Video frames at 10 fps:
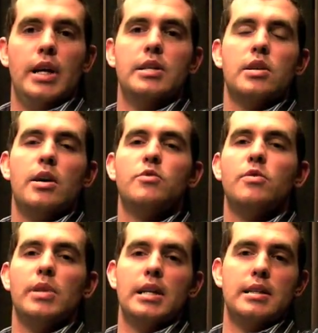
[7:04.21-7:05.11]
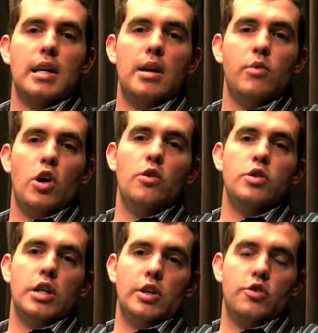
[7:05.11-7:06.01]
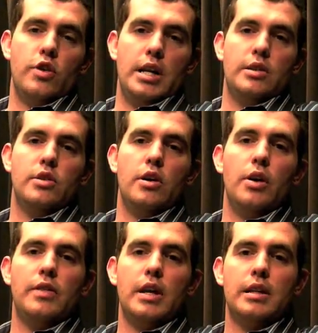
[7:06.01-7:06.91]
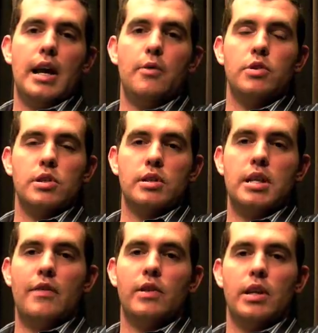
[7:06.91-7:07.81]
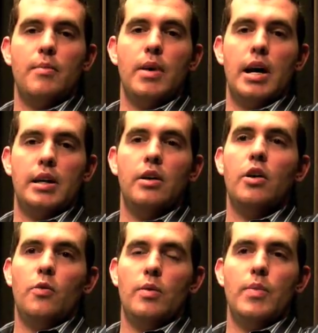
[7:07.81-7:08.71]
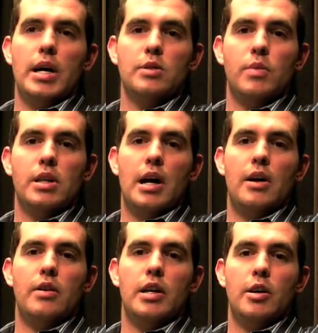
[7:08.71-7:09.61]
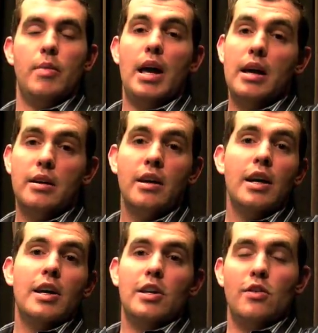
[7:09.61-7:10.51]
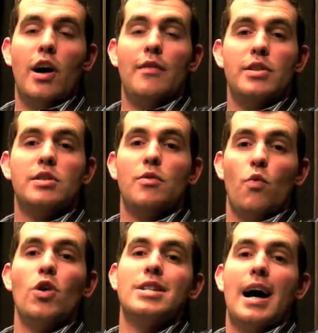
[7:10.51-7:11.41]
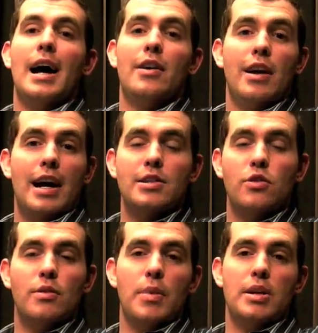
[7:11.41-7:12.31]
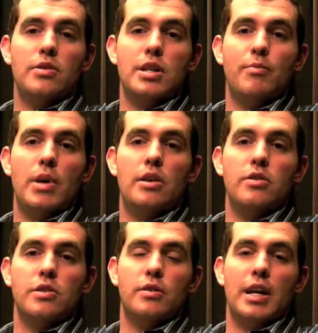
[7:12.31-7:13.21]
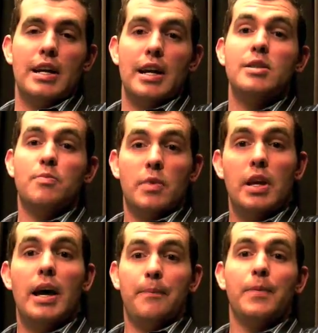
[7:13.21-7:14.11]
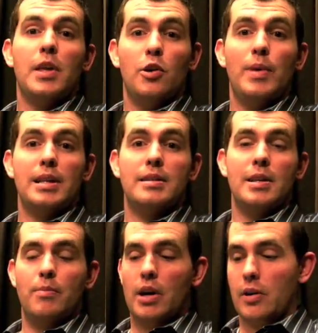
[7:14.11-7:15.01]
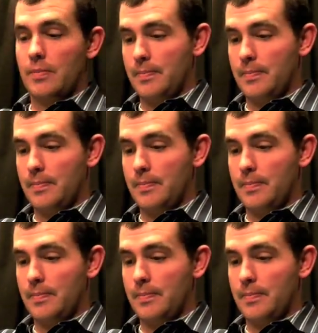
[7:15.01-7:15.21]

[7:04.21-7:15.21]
It comes from that same coaching tree. So I think that was definitely in mind when Mike Smith hired him. And you obviously want to hire guys who can make your team better. So in that case, yeah, he'll make the team better.